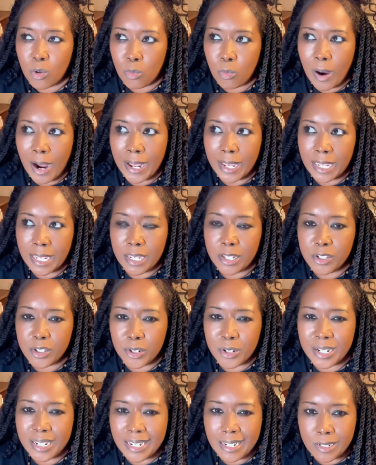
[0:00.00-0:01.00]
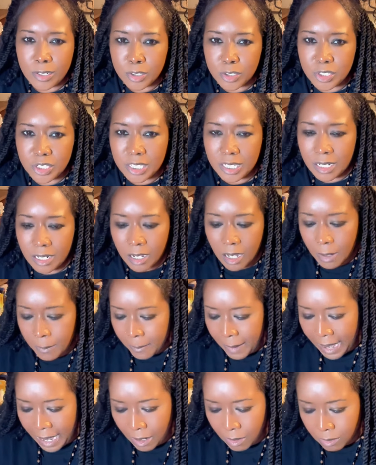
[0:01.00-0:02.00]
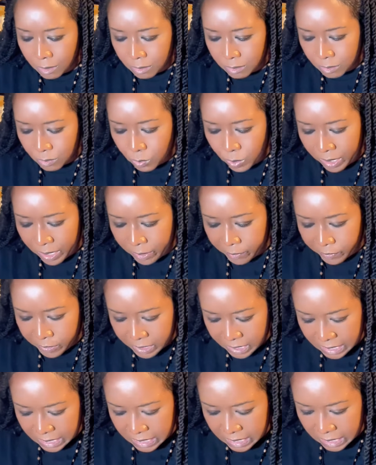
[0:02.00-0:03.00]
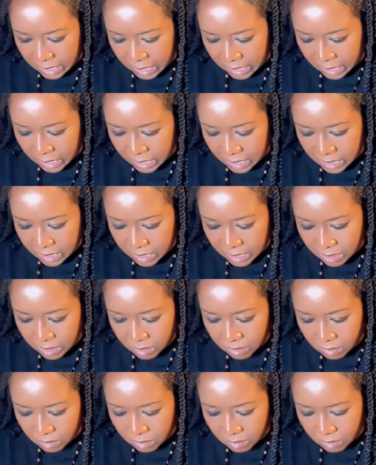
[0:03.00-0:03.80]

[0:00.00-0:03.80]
right in your energy about whatever this is.